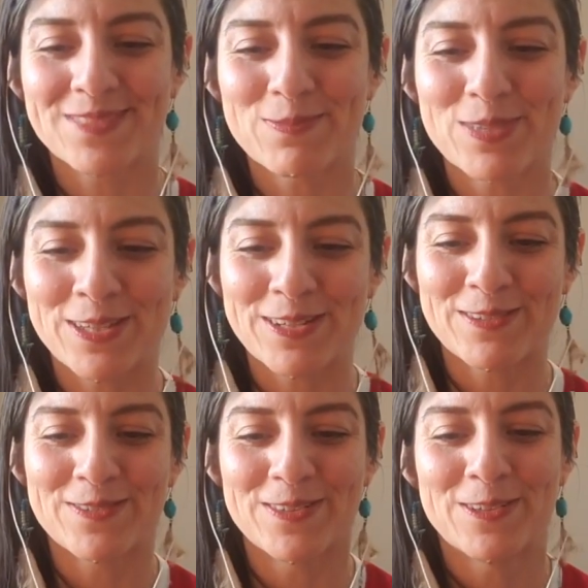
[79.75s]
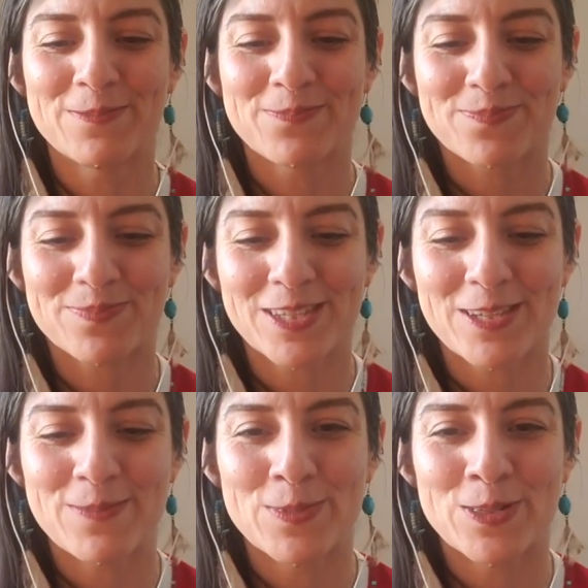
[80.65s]
Beautiful.
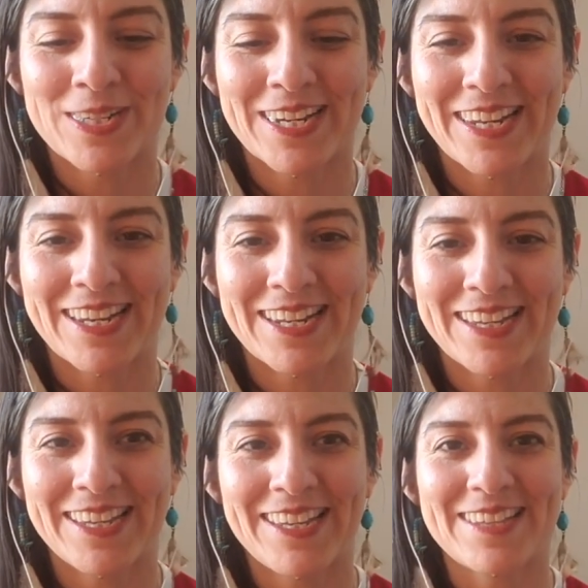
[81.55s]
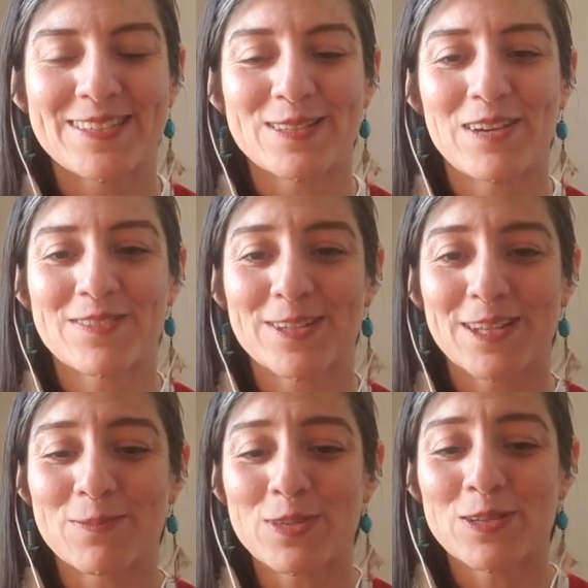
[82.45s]
Good morning. So after
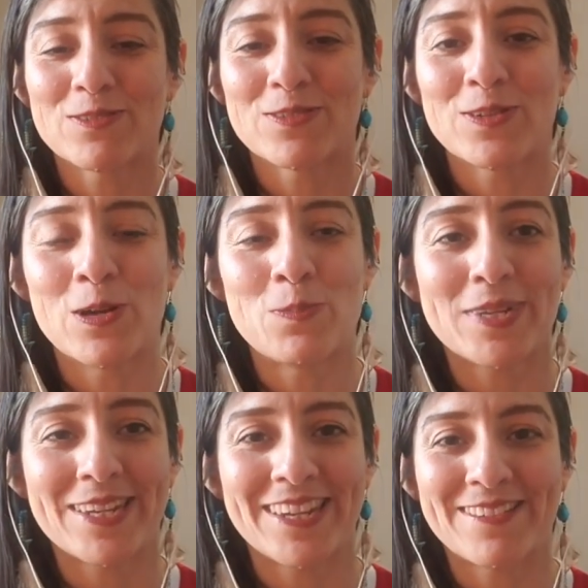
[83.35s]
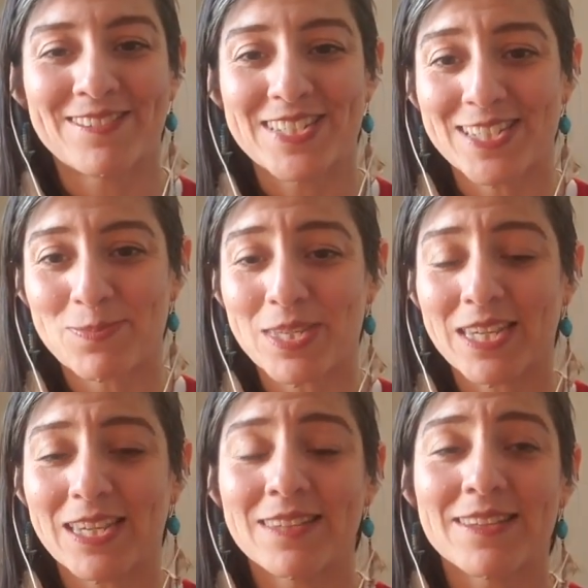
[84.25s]
that beautiful opening of just
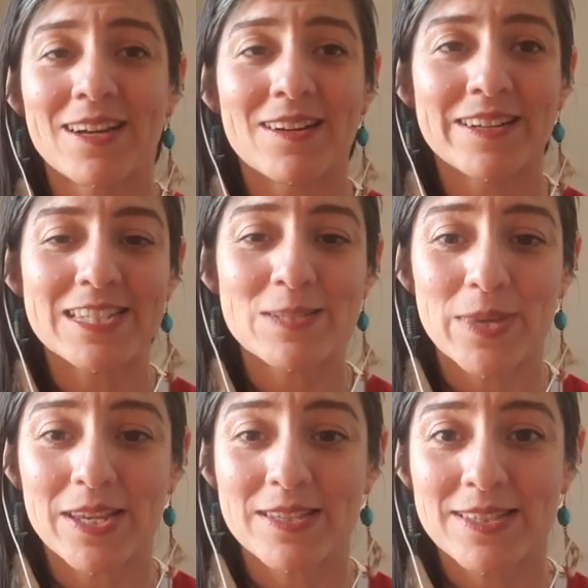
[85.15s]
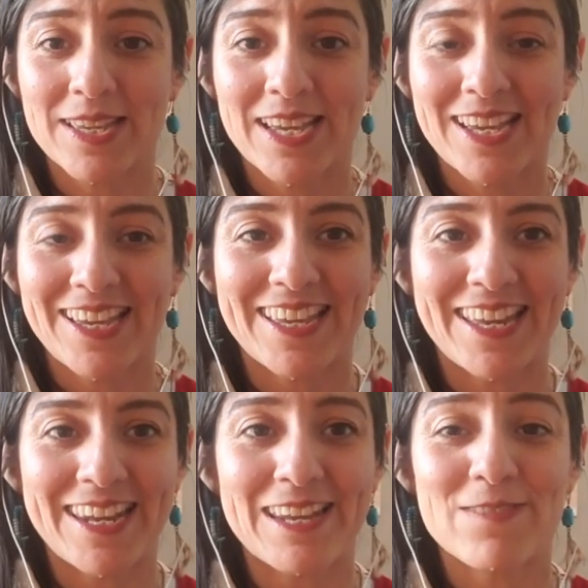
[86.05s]
being in the heart space
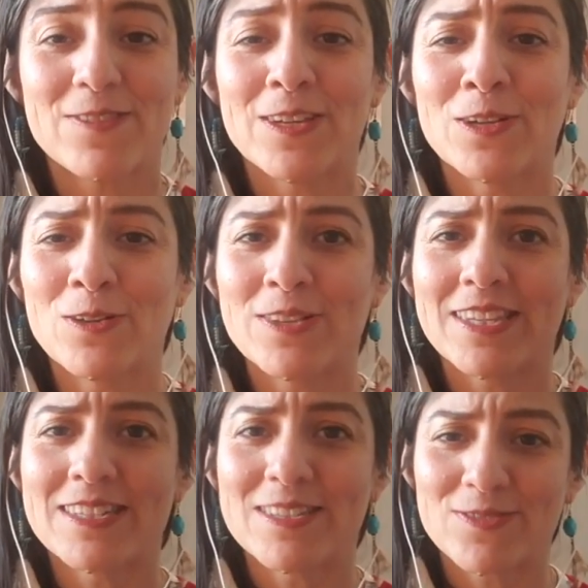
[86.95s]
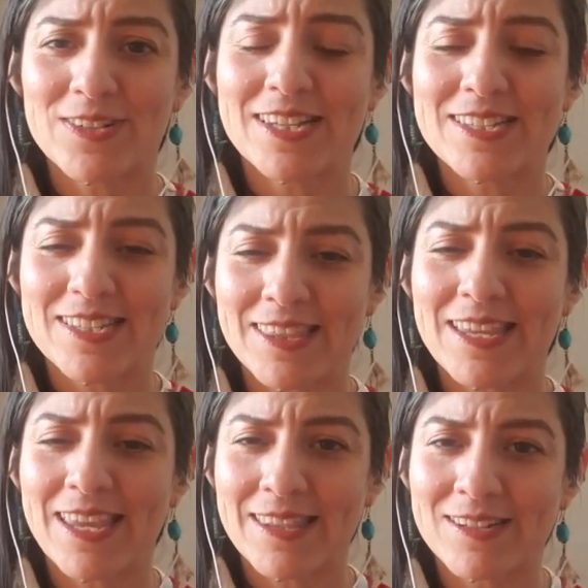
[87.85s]
and feel the difference in the
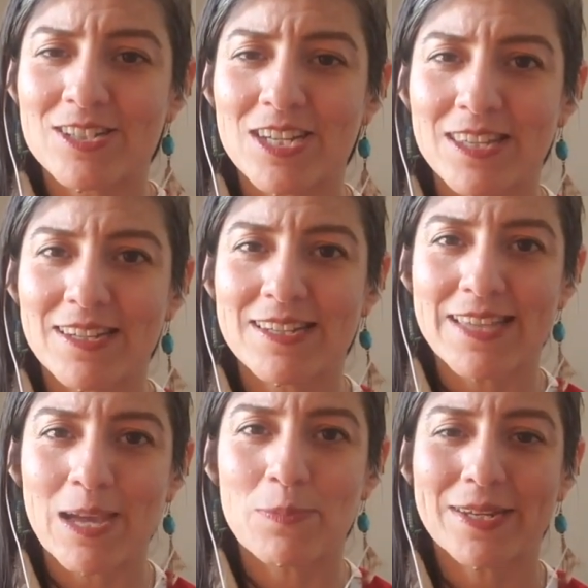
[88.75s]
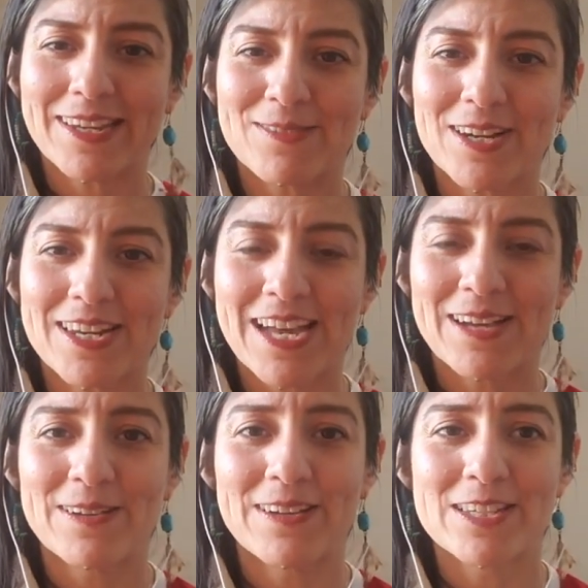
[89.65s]
energy that is happening right
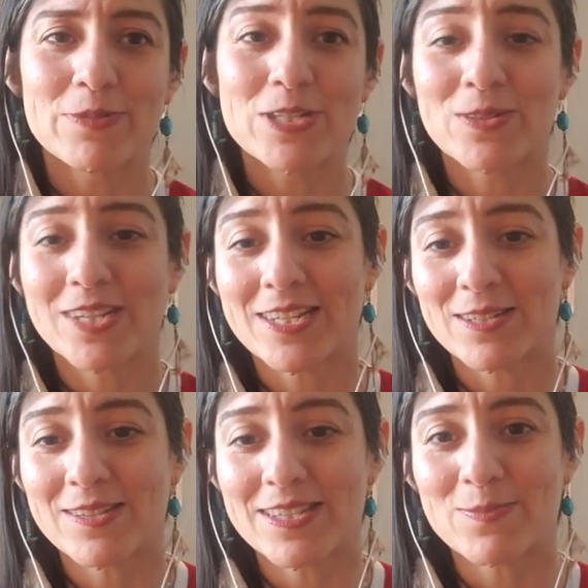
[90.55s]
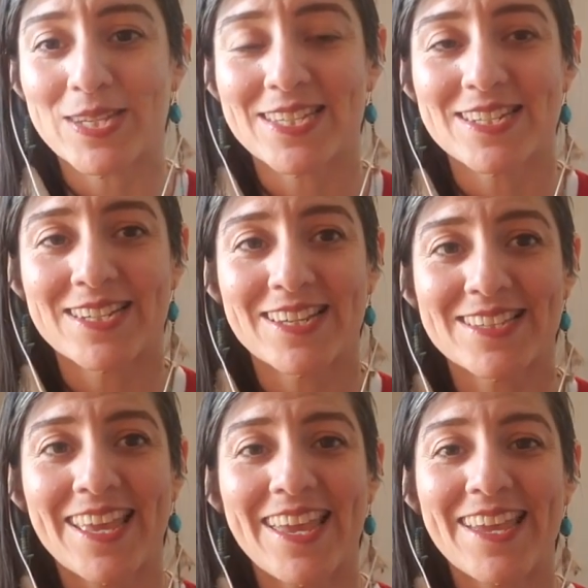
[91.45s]
now as we tune into these
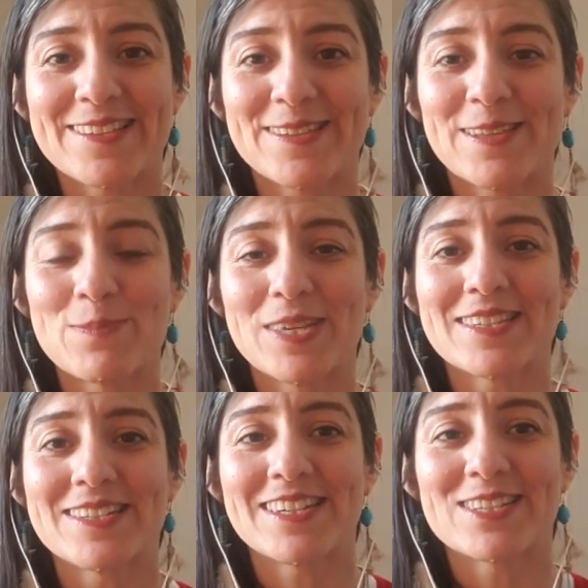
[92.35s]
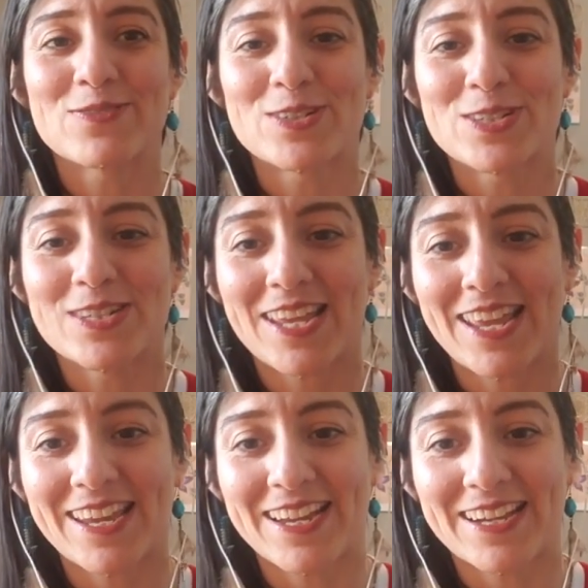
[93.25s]
messages. So the messages for
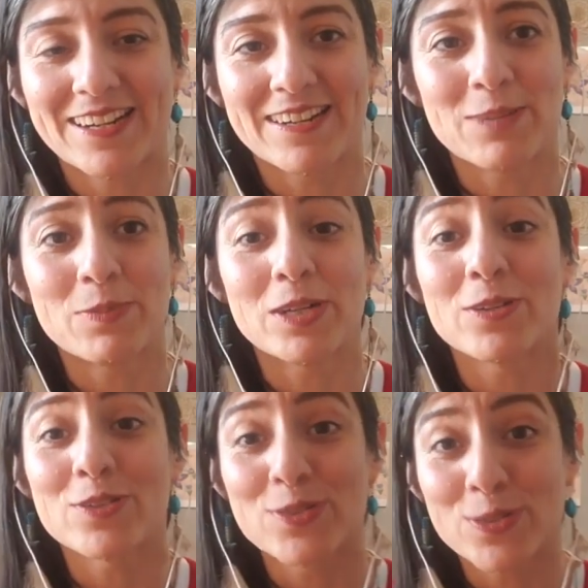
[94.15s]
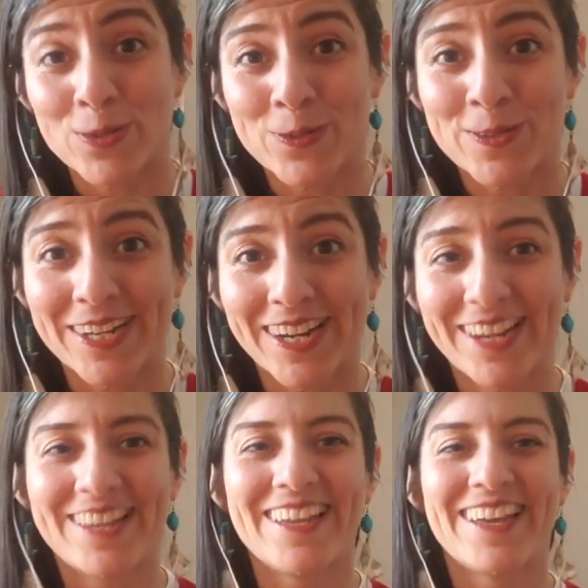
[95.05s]
today are about your
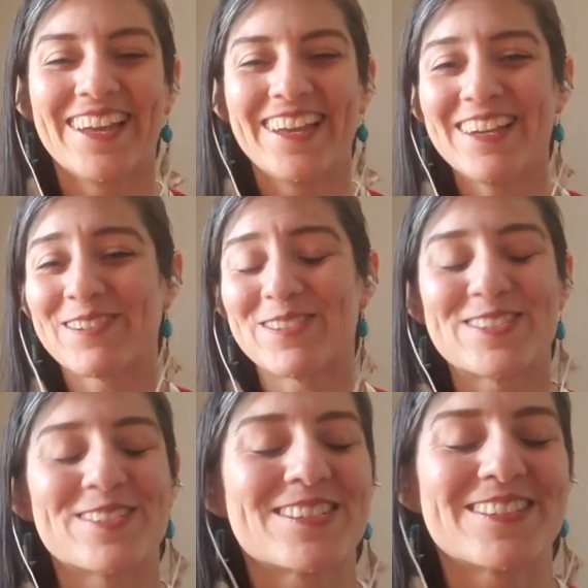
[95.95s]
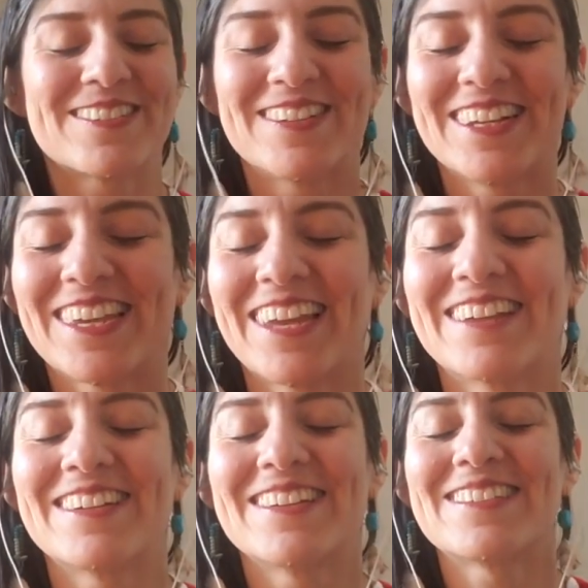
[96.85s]
story, which your story
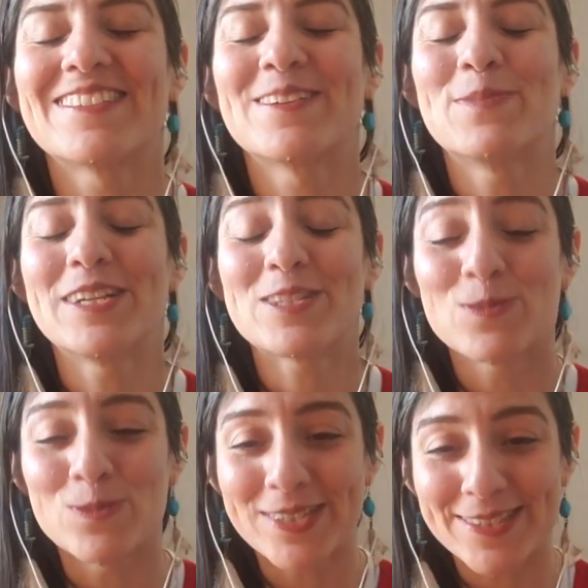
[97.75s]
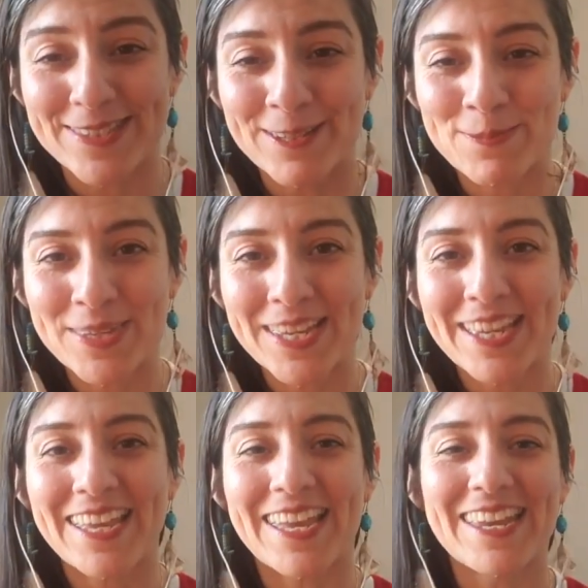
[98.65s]
carries so much wisdom
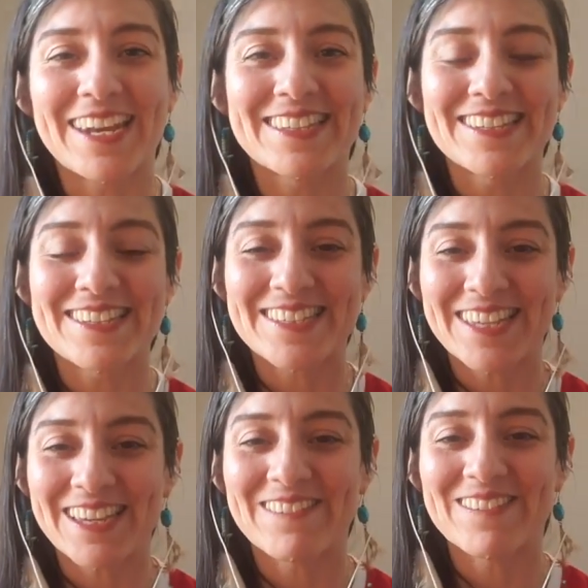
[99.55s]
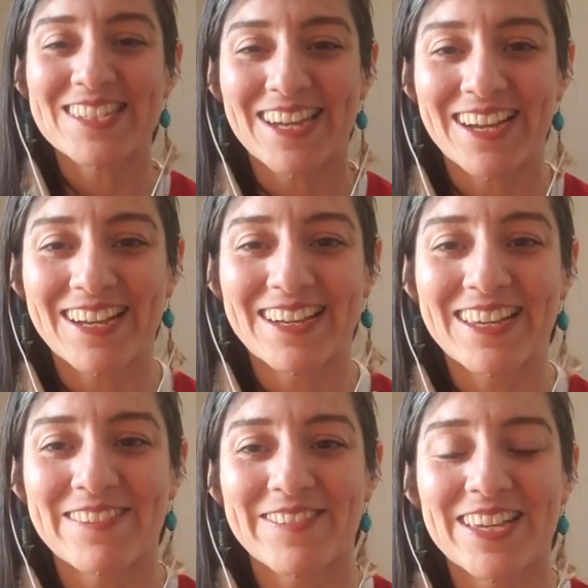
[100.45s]
and at the same
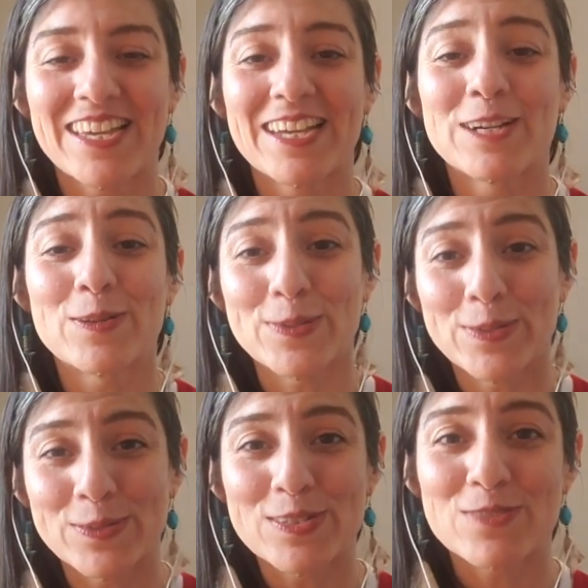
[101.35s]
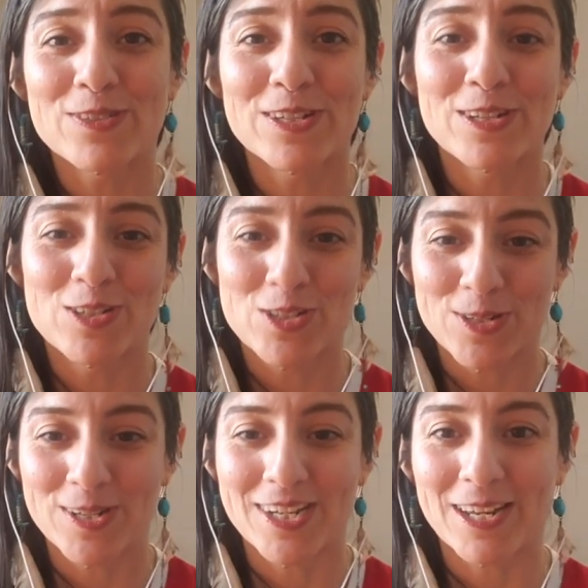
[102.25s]
time clues for your
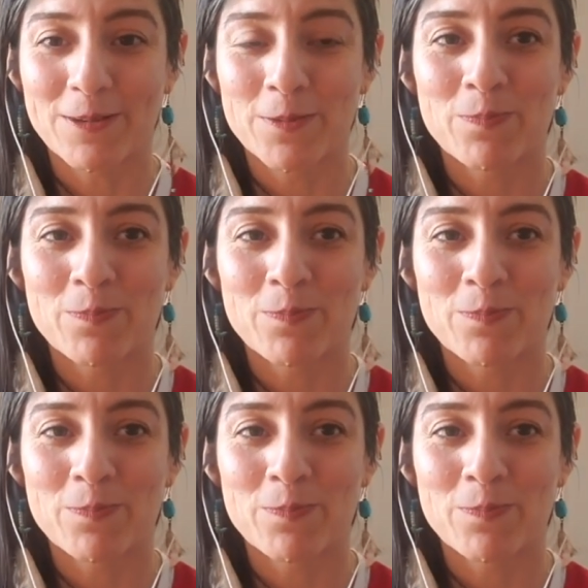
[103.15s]
journey.